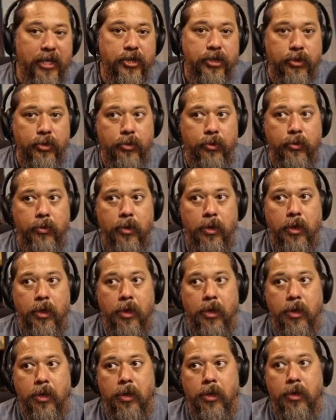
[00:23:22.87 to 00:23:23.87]
to,
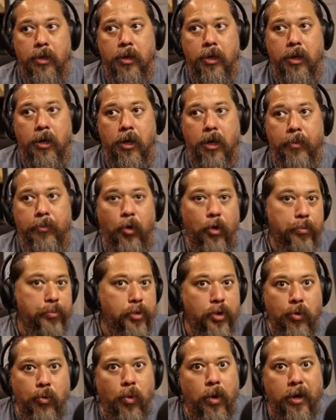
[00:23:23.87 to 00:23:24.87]
or
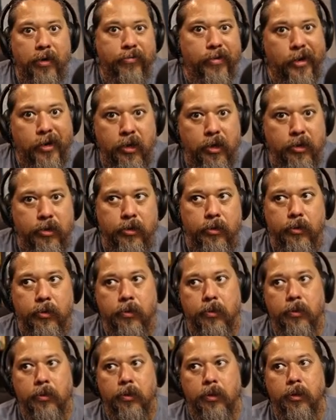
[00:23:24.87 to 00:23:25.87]
mute one if I need
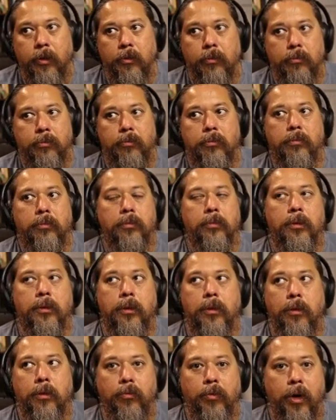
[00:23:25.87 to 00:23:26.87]
to. You know,
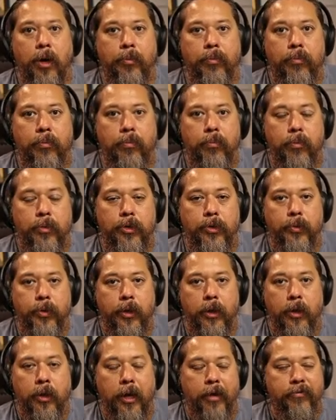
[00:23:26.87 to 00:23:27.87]
when I'm doing
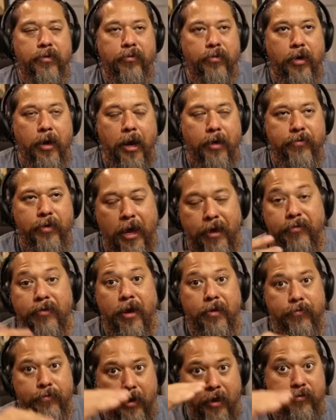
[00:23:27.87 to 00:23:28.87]
it,
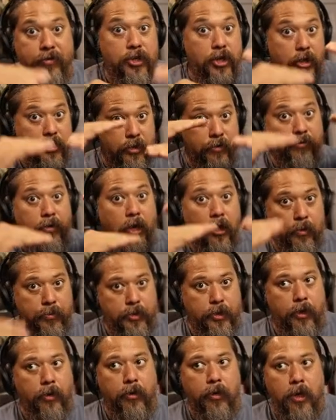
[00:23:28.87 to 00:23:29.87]
I've adjusted volumes
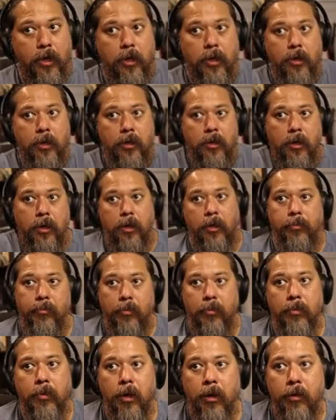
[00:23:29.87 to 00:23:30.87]
there
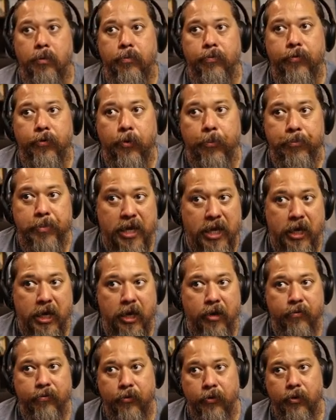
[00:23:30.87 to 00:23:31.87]
for me
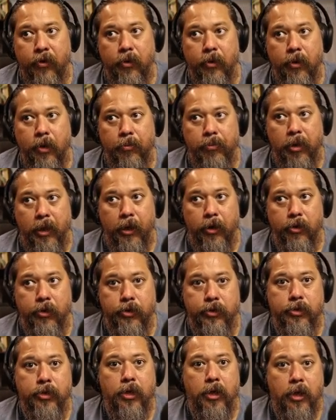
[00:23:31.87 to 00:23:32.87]
and for the
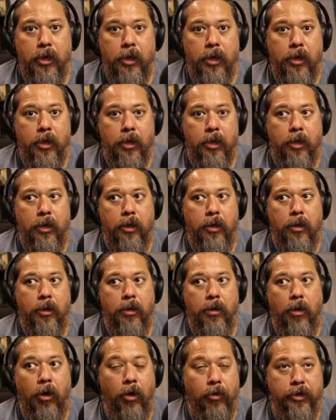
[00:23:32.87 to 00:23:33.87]
players
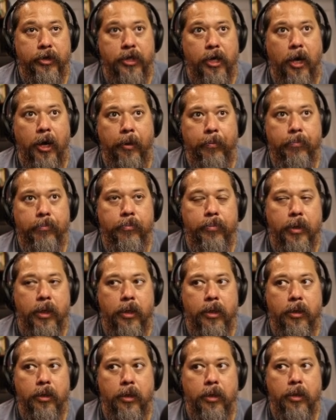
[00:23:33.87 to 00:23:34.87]
all the time. But
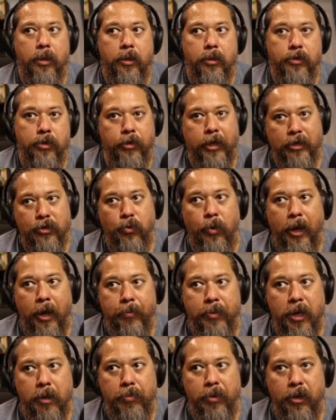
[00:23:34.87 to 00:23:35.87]
so that's why I'm
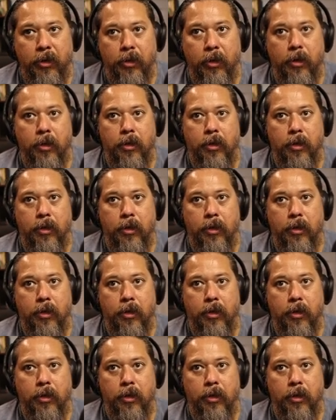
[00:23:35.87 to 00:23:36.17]
keeping